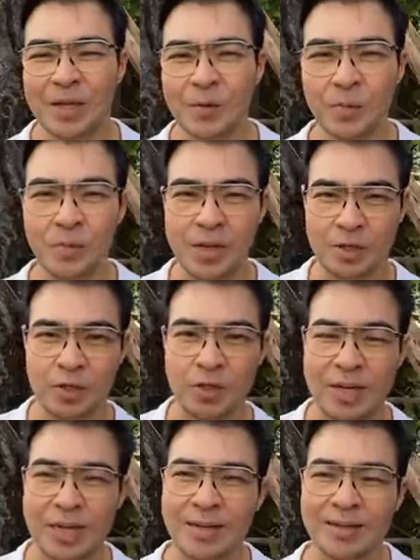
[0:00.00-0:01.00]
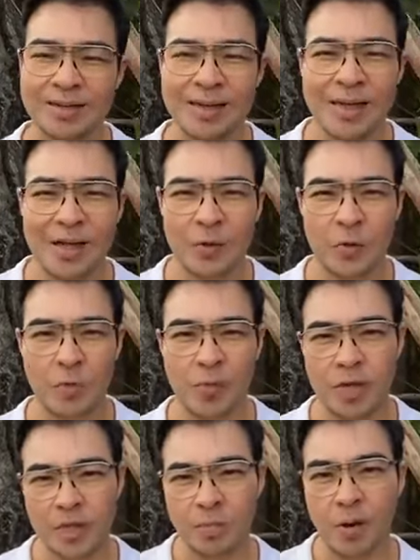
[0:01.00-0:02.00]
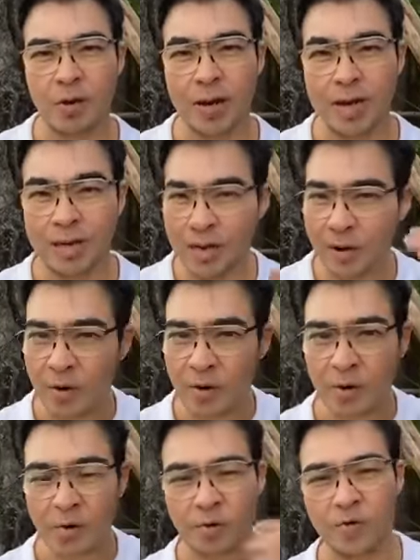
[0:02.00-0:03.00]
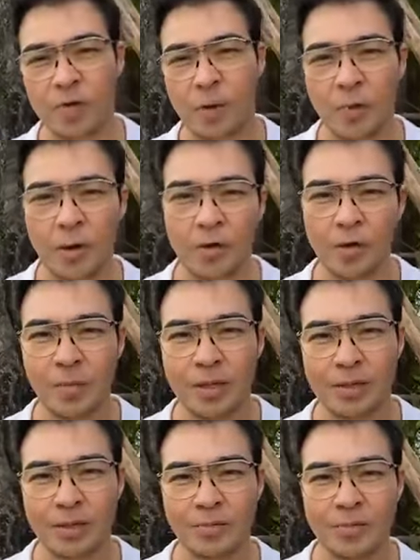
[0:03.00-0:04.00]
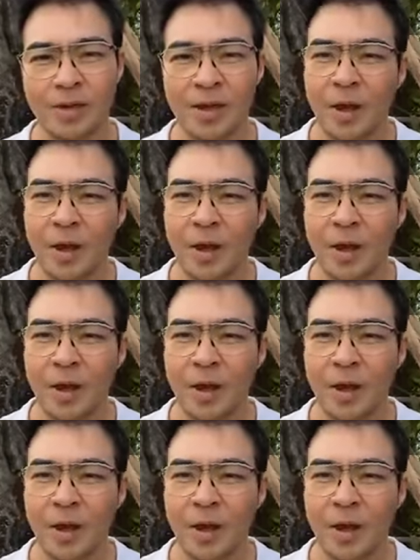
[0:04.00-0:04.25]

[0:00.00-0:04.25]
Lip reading: could be a tree, could be a small garden on your rooftop condominium,